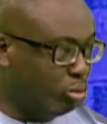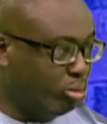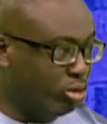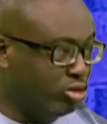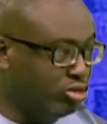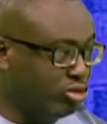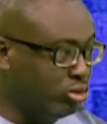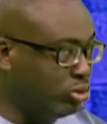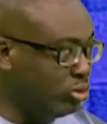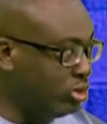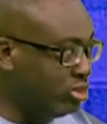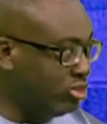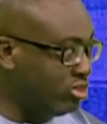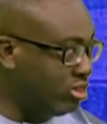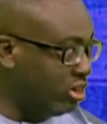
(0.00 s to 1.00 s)
pursue
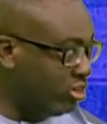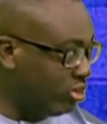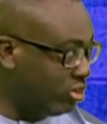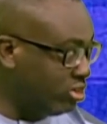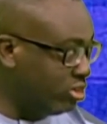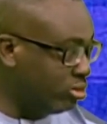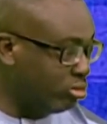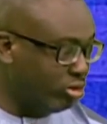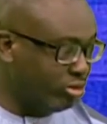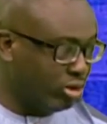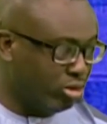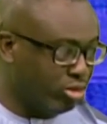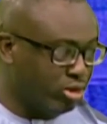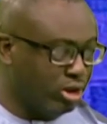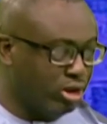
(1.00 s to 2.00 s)
this terrorism of
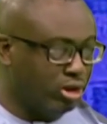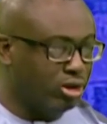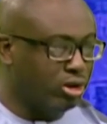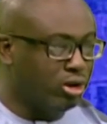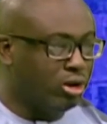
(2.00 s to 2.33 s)
a thing.